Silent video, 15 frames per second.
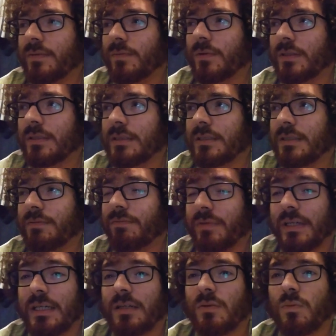was
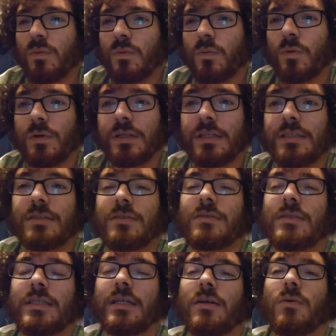Finn wanted to
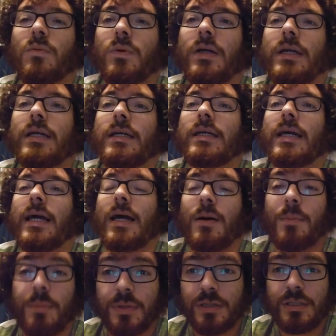tell Rey how
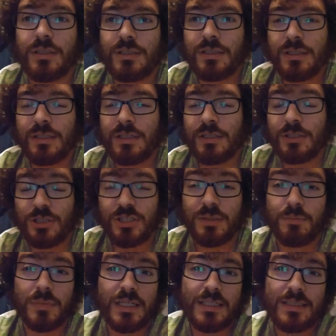much she
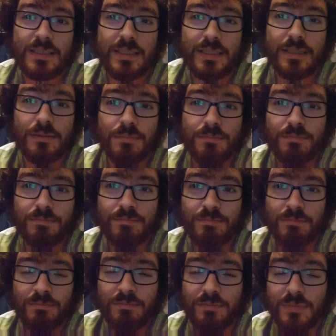meant to him,
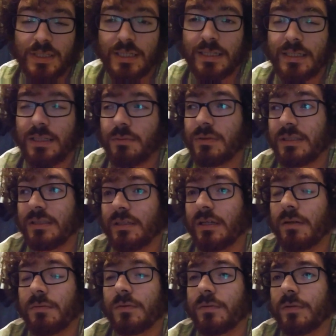that he was in
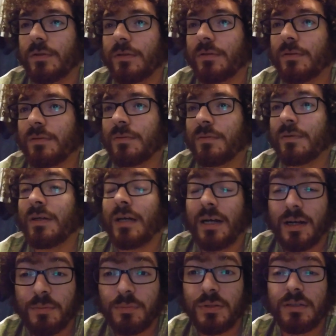love with her.
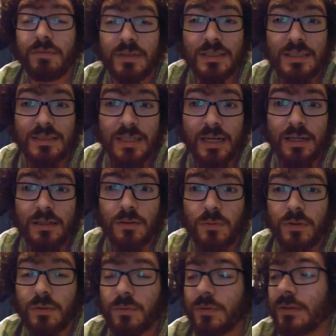I believe that's exactly
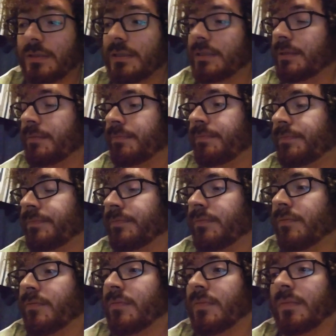what it was.
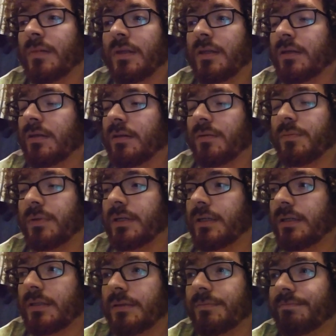But
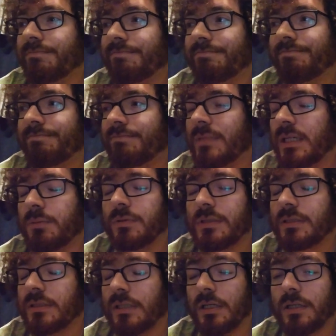um, it was
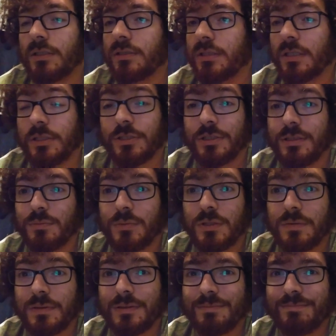such a good
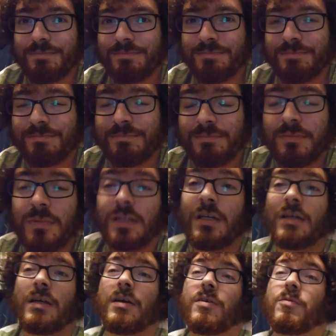movie.
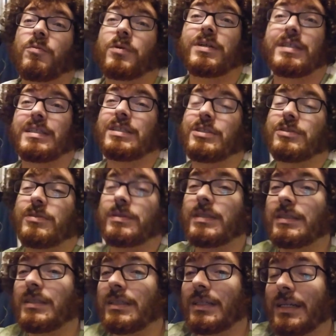Really enjoyed
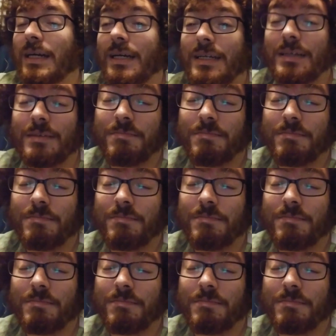it, and I